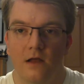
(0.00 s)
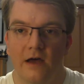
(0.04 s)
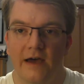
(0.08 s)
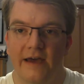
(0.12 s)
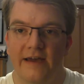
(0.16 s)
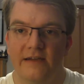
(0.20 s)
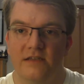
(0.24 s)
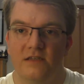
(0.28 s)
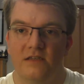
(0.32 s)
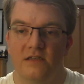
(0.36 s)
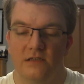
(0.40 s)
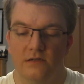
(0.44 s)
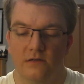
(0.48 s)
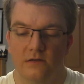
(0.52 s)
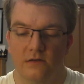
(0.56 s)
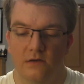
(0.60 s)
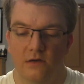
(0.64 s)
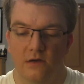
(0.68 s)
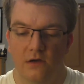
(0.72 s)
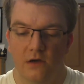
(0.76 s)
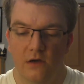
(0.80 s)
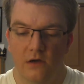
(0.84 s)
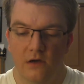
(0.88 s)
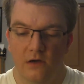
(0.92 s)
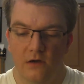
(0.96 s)
lights and
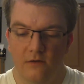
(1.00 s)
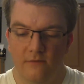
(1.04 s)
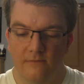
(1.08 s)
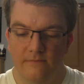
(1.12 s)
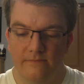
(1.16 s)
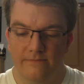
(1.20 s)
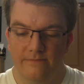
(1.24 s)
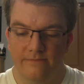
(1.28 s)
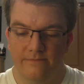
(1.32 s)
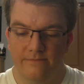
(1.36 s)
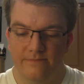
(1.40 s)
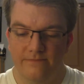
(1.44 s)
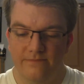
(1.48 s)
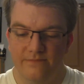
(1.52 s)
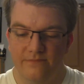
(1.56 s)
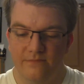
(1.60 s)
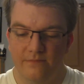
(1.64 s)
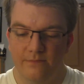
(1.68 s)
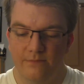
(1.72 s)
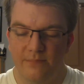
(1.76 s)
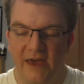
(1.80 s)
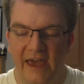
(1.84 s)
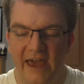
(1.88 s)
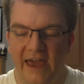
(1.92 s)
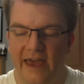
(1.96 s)

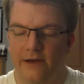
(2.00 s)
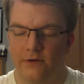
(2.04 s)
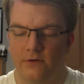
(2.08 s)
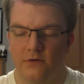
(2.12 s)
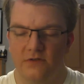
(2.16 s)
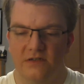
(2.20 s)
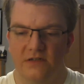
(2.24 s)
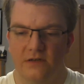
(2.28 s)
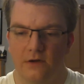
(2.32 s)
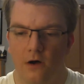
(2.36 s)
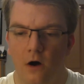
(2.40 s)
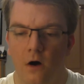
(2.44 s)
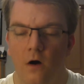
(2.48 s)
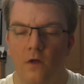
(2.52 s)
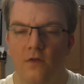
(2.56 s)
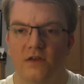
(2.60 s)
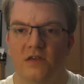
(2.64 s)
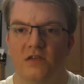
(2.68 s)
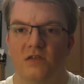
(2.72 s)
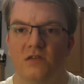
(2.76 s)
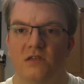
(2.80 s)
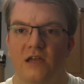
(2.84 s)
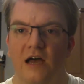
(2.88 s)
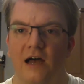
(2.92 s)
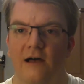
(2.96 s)
panels and all
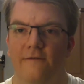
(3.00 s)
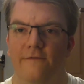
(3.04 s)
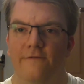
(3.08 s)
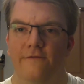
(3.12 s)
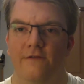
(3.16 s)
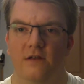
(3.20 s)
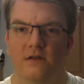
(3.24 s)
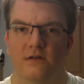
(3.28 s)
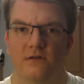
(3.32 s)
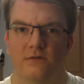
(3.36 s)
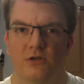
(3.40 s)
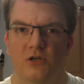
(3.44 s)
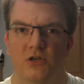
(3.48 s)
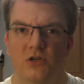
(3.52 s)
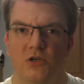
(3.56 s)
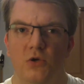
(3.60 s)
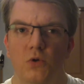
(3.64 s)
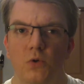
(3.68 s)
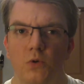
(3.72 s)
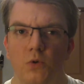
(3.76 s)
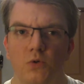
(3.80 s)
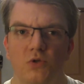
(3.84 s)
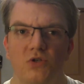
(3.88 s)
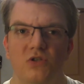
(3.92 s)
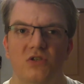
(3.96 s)
this stuff and
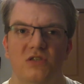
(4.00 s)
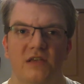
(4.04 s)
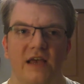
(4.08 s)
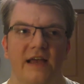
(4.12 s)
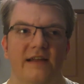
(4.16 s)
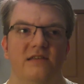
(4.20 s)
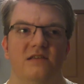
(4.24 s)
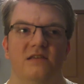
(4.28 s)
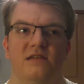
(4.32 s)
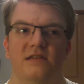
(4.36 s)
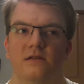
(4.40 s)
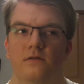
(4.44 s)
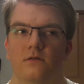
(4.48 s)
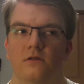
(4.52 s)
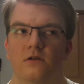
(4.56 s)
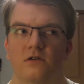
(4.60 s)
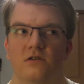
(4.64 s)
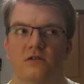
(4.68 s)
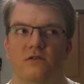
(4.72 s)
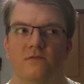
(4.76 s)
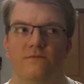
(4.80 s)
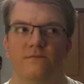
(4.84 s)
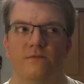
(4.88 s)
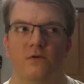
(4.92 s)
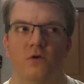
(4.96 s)
huge sets, and it
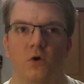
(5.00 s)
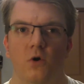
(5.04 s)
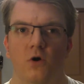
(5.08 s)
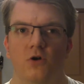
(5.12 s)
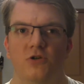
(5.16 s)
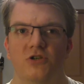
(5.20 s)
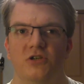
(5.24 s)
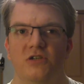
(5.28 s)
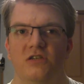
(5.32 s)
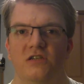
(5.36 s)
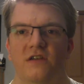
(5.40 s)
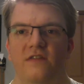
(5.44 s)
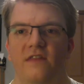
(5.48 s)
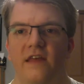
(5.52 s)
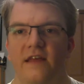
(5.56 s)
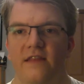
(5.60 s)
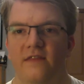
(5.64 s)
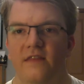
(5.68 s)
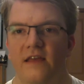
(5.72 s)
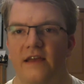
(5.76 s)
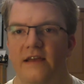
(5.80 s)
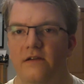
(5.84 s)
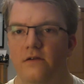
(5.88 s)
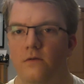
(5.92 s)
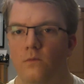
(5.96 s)
looks gorgeous, and then
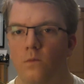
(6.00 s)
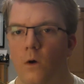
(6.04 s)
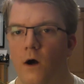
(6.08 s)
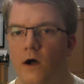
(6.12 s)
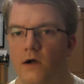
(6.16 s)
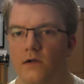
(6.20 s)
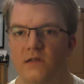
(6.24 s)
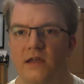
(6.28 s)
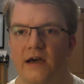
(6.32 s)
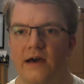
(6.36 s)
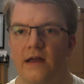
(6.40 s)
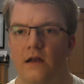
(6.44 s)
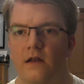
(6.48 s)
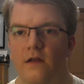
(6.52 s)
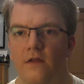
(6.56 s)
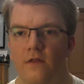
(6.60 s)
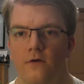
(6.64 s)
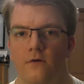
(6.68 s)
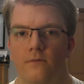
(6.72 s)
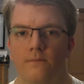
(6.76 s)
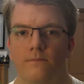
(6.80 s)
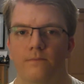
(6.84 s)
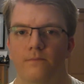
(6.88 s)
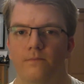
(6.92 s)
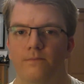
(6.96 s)
they walk down
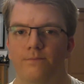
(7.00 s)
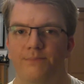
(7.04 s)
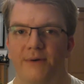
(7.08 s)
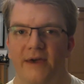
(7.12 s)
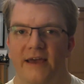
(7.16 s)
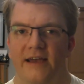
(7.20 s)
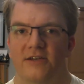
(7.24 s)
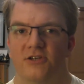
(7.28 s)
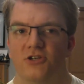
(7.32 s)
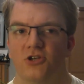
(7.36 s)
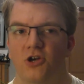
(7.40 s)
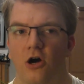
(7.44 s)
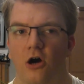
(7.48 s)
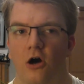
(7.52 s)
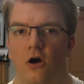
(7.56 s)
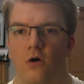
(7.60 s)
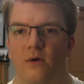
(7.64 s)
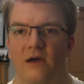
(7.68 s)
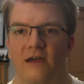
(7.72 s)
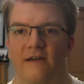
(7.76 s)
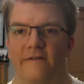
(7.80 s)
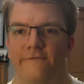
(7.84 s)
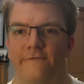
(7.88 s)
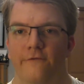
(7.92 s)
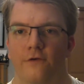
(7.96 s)
another beige
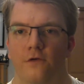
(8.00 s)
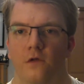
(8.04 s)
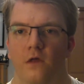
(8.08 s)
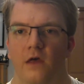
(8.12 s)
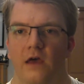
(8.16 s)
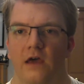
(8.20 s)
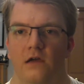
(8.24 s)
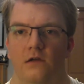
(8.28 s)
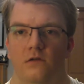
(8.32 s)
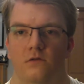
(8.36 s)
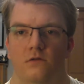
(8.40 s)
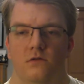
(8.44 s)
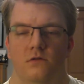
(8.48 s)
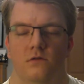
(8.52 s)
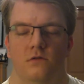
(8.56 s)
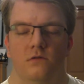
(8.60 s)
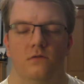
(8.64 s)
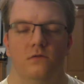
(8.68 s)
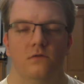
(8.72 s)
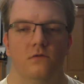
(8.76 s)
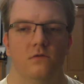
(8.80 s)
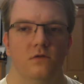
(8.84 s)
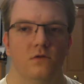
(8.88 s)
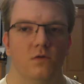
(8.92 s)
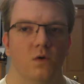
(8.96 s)
hallway for like
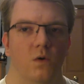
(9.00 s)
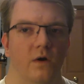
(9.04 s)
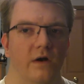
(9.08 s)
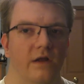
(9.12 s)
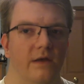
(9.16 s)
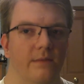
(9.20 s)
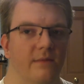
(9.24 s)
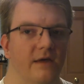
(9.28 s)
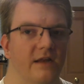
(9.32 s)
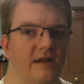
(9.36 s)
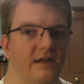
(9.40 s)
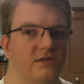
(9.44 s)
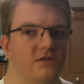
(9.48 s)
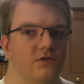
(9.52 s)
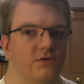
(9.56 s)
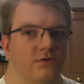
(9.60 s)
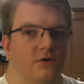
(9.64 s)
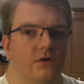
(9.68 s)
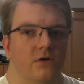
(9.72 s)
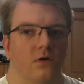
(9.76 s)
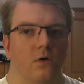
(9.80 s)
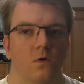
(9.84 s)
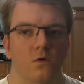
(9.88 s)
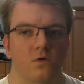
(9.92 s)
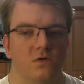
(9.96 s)
20 minutes
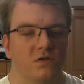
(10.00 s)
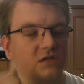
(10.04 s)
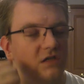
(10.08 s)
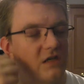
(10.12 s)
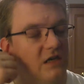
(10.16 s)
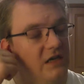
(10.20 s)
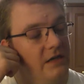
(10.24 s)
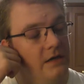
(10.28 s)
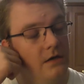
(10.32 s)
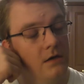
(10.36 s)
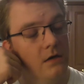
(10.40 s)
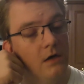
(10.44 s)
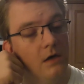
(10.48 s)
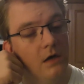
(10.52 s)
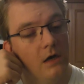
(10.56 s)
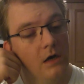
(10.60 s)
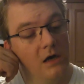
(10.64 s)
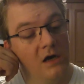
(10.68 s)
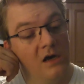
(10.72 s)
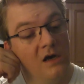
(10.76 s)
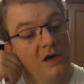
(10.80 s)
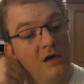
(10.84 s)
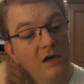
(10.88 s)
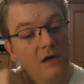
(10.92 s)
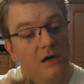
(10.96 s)
or a whole scene.
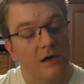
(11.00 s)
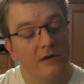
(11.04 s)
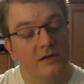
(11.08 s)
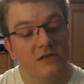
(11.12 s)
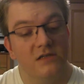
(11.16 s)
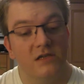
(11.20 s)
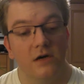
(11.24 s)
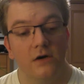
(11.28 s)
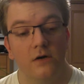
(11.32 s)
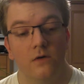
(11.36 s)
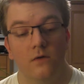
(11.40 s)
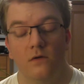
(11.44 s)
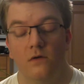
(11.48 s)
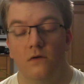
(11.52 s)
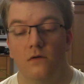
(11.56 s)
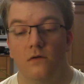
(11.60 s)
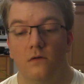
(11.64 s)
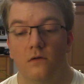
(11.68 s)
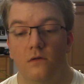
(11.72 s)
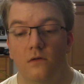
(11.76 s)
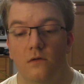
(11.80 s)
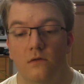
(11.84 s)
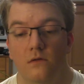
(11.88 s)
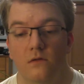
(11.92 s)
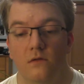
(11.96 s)
So
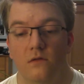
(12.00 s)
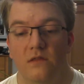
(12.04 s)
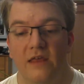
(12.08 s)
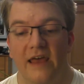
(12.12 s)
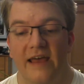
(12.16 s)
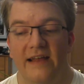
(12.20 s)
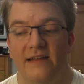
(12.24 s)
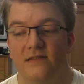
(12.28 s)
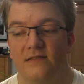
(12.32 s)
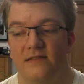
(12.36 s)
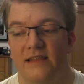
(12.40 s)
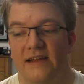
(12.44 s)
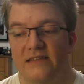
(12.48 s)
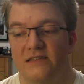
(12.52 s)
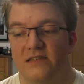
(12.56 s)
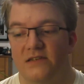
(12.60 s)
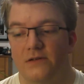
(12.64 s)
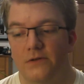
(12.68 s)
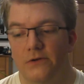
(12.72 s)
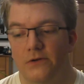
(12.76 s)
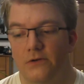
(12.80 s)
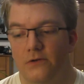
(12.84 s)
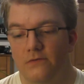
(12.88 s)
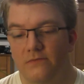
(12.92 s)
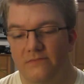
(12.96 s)
that's a
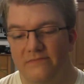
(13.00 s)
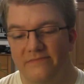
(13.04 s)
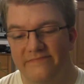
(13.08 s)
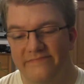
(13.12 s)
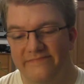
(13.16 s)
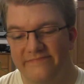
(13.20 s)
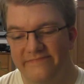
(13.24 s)
little